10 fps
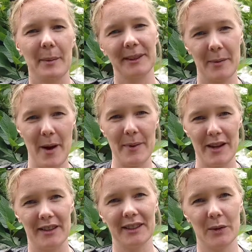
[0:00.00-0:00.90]
So my
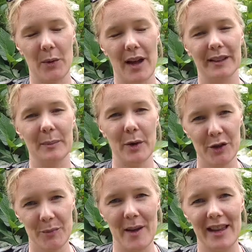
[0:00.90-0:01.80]
parents always
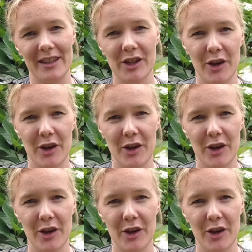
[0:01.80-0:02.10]
pushed me